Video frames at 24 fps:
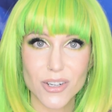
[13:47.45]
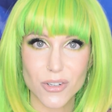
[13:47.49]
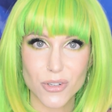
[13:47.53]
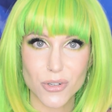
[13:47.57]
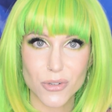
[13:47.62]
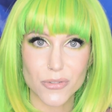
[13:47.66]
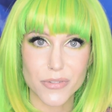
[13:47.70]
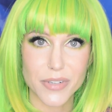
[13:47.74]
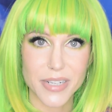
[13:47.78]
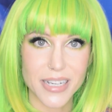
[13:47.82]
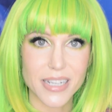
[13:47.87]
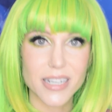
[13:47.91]

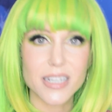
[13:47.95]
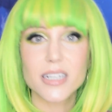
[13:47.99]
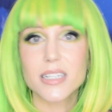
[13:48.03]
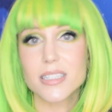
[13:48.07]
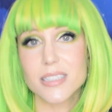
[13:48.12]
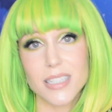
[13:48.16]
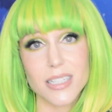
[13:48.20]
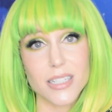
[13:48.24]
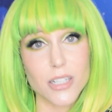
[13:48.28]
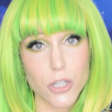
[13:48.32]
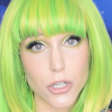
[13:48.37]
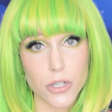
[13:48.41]
Korea, because
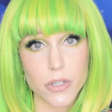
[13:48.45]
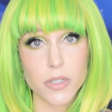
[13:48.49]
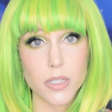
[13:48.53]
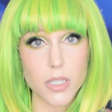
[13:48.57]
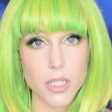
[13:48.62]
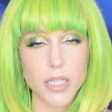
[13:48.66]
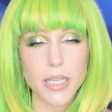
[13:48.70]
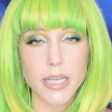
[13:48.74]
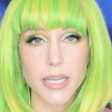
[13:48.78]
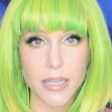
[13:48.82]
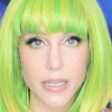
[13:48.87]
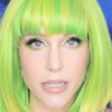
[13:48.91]
it
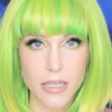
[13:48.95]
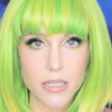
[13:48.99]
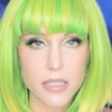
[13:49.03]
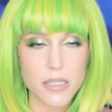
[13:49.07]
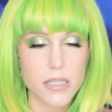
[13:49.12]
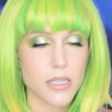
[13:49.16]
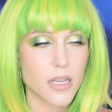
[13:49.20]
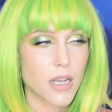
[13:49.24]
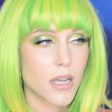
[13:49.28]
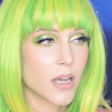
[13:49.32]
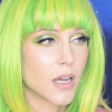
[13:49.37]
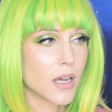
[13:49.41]
currently
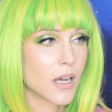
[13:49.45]
is.